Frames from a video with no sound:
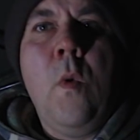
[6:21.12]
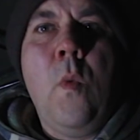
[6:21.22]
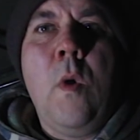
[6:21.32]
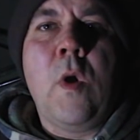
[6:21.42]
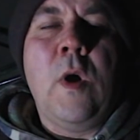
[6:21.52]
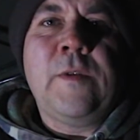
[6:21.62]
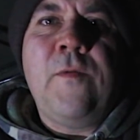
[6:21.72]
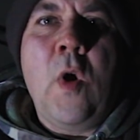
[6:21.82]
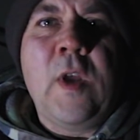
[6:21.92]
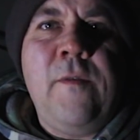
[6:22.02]
Well, guys, I
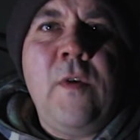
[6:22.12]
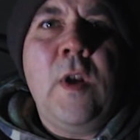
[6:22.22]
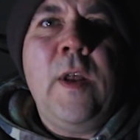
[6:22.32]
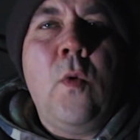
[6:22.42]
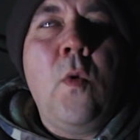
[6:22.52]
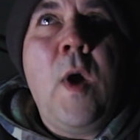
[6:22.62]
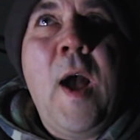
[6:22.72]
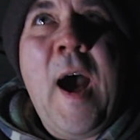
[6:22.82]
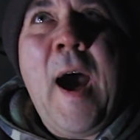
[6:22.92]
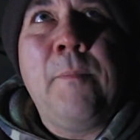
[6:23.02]
thought I'd give you a little
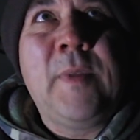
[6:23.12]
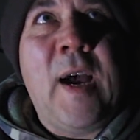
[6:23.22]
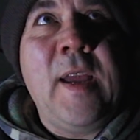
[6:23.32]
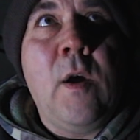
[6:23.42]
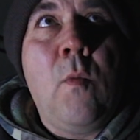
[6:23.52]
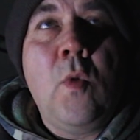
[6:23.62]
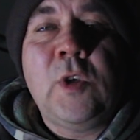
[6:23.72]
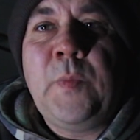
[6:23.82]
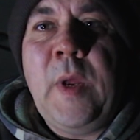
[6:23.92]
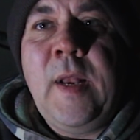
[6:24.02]
update on
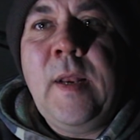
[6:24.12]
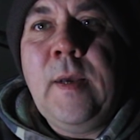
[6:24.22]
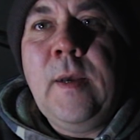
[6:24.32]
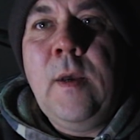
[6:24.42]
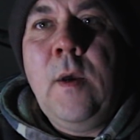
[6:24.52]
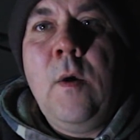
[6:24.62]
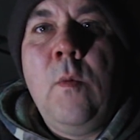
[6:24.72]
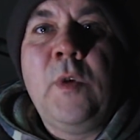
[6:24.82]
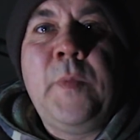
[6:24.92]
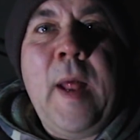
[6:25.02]
what's been
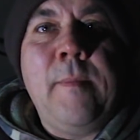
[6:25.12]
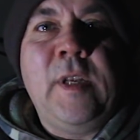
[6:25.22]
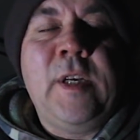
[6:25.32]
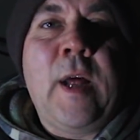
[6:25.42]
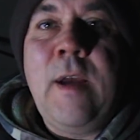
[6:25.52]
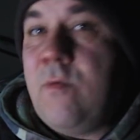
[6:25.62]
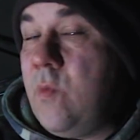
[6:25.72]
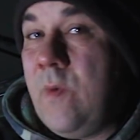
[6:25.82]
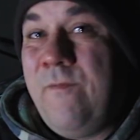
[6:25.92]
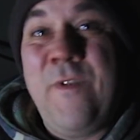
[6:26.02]
happening today.
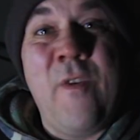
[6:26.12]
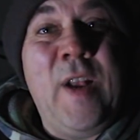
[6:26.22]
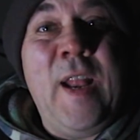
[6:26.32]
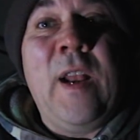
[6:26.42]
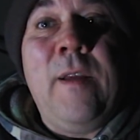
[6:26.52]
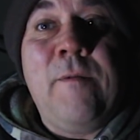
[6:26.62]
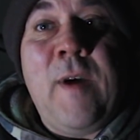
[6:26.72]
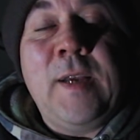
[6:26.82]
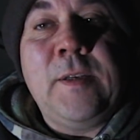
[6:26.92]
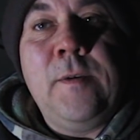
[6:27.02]
Very little, in
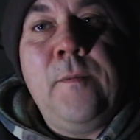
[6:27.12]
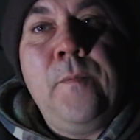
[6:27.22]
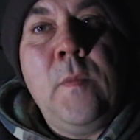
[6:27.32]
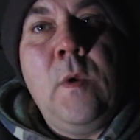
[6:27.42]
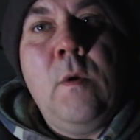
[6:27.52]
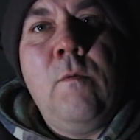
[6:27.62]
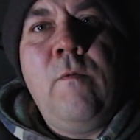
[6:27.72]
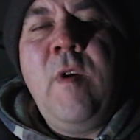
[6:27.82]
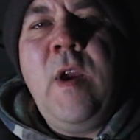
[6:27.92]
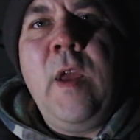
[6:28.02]
fact.
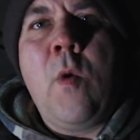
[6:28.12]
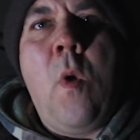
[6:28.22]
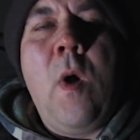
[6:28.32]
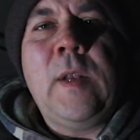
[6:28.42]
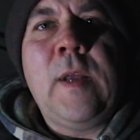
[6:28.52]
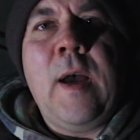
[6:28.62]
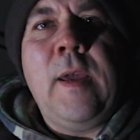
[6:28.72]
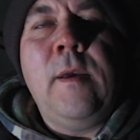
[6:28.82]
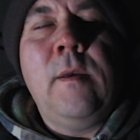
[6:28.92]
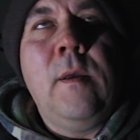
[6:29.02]
Really quiet
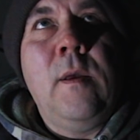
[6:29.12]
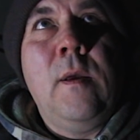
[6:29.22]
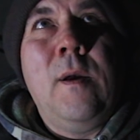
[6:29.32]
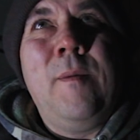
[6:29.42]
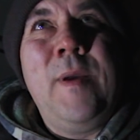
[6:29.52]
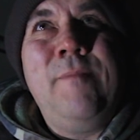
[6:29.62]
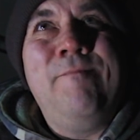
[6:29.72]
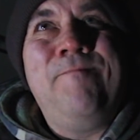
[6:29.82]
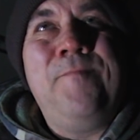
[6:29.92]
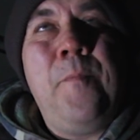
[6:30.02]
day. I mean,
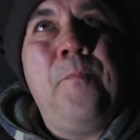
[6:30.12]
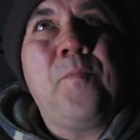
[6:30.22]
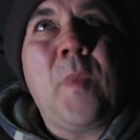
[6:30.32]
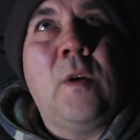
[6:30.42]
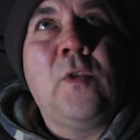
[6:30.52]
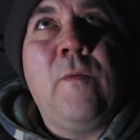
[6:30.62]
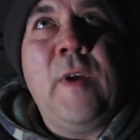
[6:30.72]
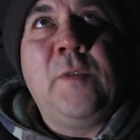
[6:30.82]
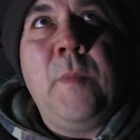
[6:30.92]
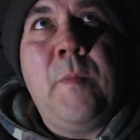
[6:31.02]
I sort of
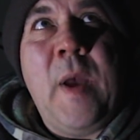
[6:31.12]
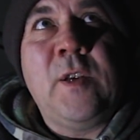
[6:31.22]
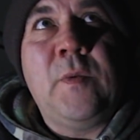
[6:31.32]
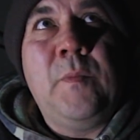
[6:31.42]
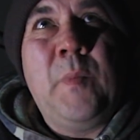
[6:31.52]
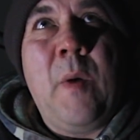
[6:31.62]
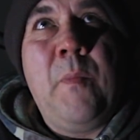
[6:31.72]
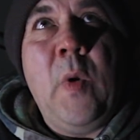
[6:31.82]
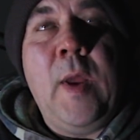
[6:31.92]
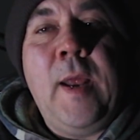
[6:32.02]
edged my bets by
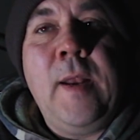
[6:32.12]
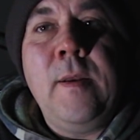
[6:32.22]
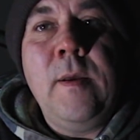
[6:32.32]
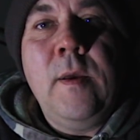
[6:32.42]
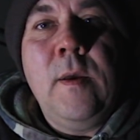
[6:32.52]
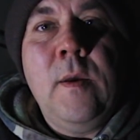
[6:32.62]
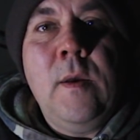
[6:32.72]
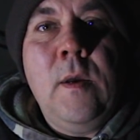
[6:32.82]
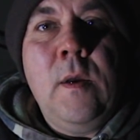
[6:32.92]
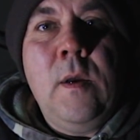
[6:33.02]
putting in
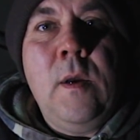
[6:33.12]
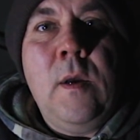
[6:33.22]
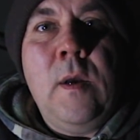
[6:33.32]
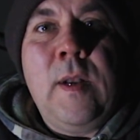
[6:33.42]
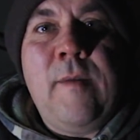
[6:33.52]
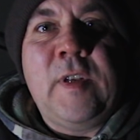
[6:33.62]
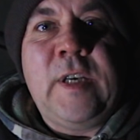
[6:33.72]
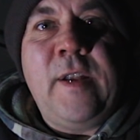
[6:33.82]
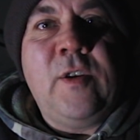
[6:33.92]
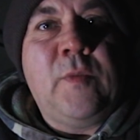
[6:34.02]
another
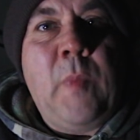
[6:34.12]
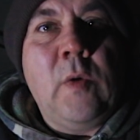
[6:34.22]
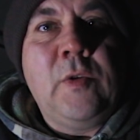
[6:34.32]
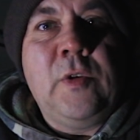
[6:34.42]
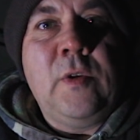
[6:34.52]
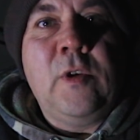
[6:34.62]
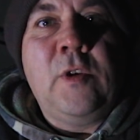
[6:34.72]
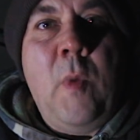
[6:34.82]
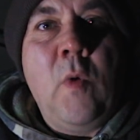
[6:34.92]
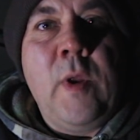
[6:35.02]
10 spods
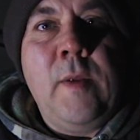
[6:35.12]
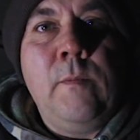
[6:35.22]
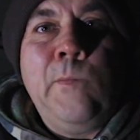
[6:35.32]
this morning